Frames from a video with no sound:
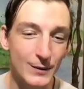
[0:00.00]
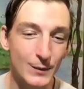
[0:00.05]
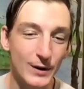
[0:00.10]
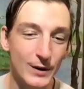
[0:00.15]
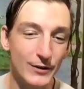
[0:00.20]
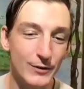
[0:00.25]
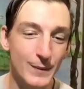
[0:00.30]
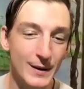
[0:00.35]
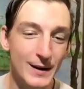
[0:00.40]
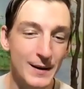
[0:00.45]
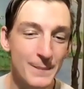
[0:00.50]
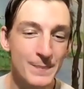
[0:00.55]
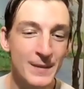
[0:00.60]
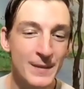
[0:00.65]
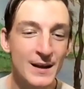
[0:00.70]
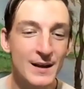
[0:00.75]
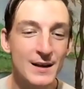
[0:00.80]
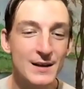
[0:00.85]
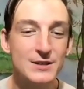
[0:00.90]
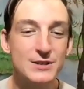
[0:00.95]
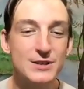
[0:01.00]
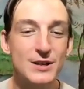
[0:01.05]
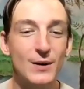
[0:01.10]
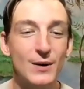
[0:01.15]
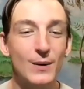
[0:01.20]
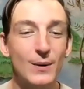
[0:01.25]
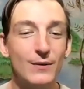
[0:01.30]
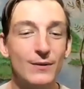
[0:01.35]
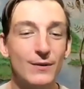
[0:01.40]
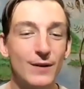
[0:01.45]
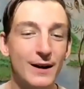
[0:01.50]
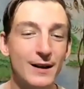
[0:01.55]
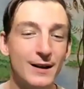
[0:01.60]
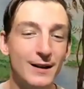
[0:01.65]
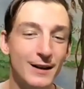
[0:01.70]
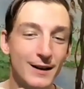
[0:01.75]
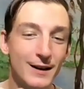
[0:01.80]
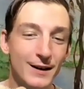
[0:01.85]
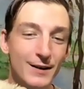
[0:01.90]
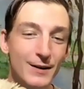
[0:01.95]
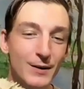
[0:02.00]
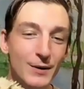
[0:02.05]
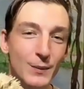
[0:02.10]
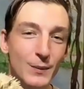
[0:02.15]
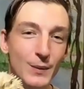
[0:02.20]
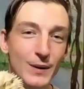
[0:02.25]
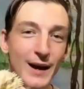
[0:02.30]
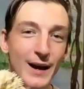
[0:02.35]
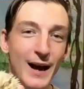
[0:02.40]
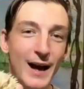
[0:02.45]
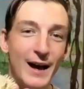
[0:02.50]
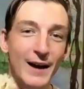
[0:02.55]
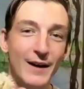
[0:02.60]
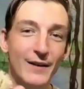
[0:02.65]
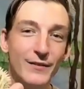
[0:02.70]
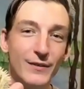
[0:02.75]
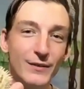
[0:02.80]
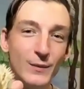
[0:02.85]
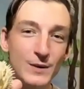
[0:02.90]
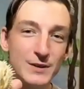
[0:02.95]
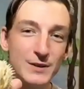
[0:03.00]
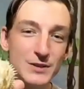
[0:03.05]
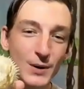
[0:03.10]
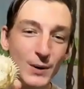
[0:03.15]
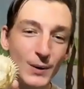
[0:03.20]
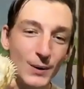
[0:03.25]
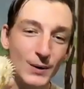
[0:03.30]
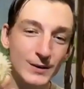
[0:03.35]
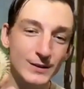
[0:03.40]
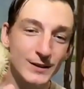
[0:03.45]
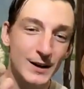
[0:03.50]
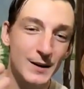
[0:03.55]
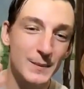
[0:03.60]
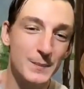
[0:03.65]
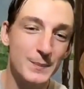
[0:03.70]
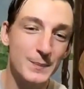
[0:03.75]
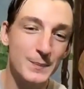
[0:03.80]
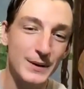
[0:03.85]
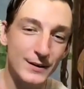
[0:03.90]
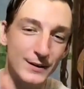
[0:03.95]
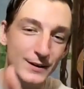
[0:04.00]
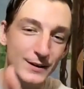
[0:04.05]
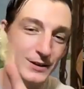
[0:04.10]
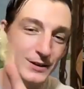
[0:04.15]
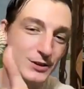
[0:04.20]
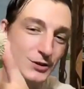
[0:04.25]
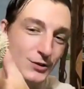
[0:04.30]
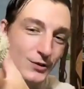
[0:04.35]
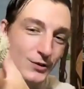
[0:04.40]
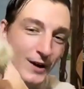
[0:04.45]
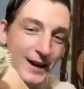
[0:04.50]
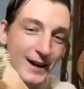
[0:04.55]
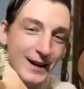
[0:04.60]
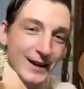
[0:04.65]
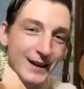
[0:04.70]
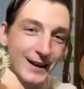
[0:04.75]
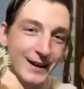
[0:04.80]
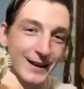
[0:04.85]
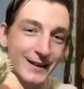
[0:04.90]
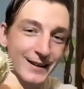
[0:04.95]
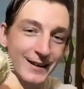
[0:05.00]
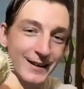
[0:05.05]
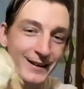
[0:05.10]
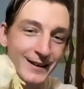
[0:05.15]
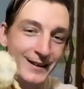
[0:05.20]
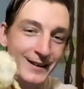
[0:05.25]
here with me. So right here, we have what's called a bearded dragon.